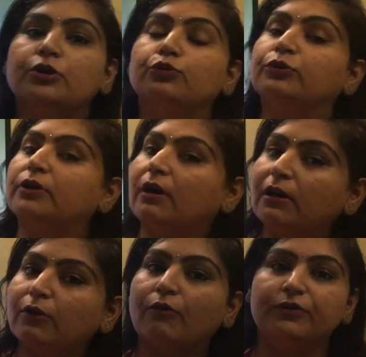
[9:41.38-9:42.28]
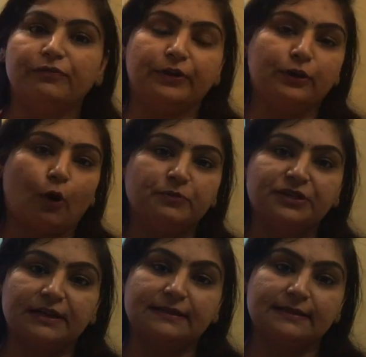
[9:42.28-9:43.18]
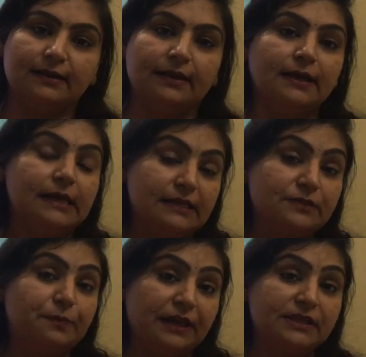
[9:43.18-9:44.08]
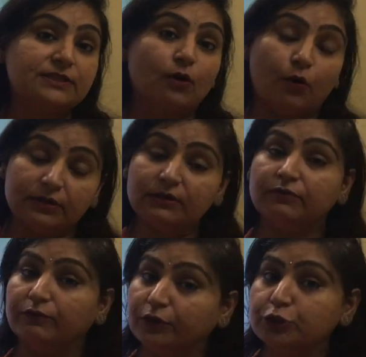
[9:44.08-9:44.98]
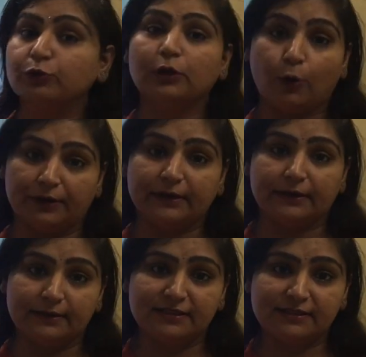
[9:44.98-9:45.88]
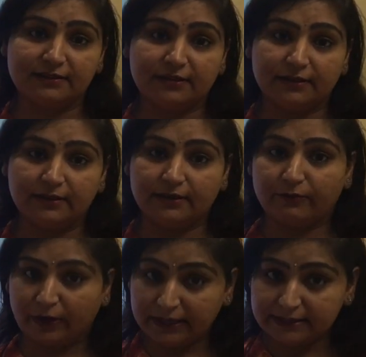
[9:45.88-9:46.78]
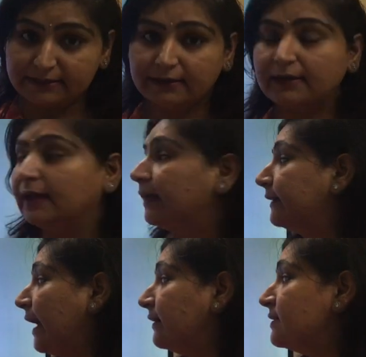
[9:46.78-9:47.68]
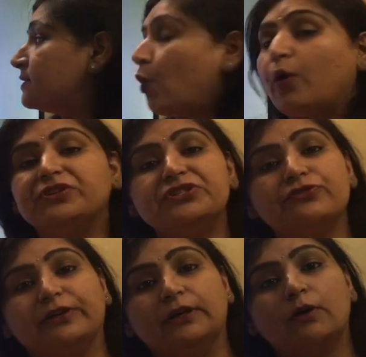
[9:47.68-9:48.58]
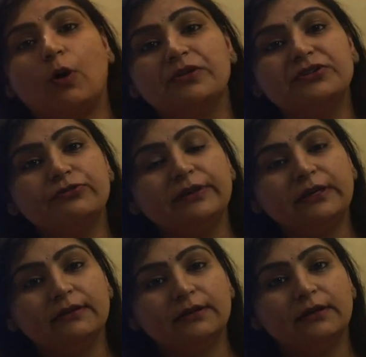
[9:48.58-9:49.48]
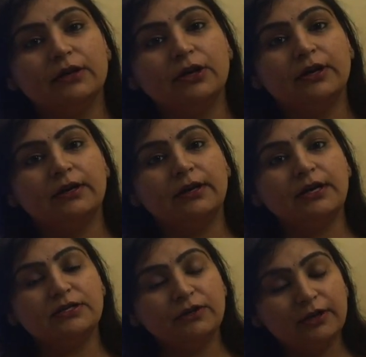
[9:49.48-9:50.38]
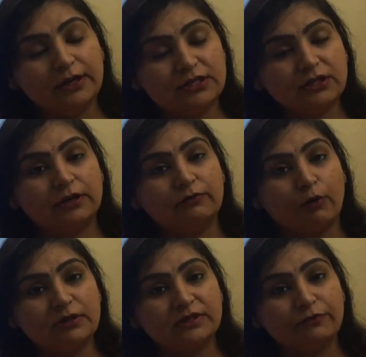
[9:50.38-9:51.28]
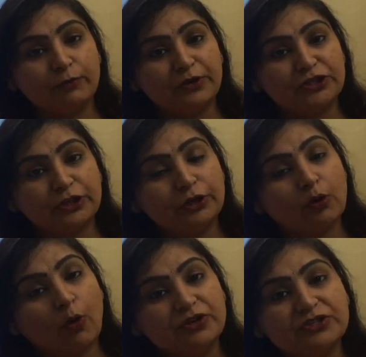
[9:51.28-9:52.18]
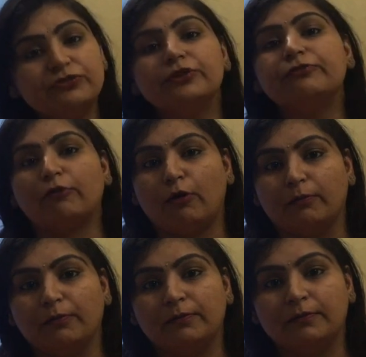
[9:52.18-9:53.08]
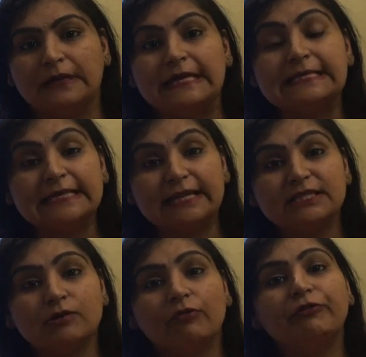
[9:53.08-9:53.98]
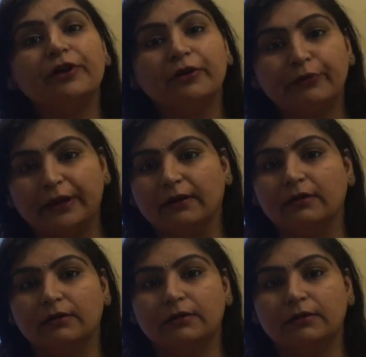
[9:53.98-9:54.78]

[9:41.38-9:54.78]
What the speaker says: You know the color of different objects. It is based on visual content, right? Then is auditory. Auditory, it involves information in auditory form, sense of hearing.